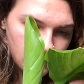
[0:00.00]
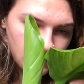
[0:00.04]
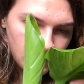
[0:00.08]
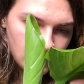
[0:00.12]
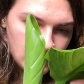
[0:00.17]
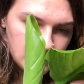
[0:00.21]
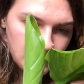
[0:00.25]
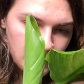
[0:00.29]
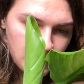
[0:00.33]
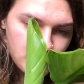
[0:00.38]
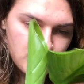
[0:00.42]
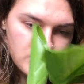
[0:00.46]

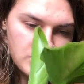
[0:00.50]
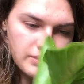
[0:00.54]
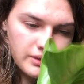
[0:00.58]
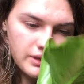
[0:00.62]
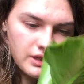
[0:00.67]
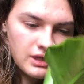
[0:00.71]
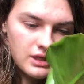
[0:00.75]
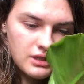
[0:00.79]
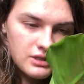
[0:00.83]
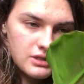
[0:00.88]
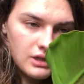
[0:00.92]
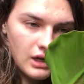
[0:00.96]
Especially
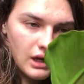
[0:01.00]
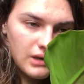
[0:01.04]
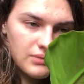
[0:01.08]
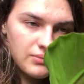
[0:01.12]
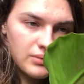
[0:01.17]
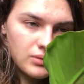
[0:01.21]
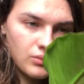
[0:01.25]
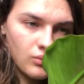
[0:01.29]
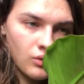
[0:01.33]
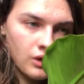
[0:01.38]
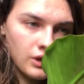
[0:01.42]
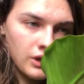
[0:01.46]
because I've
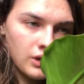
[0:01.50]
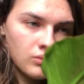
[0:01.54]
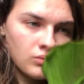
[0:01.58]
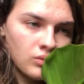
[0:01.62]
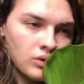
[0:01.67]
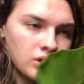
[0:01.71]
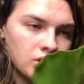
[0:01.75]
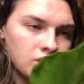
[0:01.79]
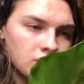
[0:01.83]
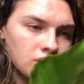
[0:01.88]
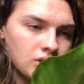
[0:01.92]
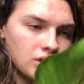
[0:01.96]
been wanting
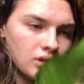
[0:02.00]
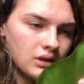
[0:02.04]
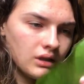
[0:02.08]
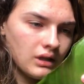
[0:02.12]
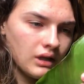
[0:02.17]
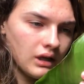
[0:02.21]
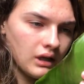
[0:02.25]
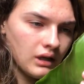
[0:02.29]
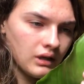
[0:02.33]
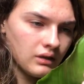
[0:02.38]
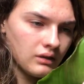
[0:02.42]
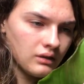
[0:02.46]
one,
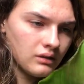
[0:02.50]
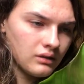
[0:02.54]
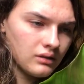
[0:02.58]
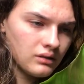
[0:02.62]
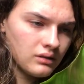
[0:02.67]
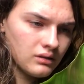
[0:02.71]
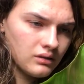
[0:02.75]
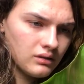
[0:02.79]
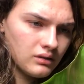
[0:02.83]
and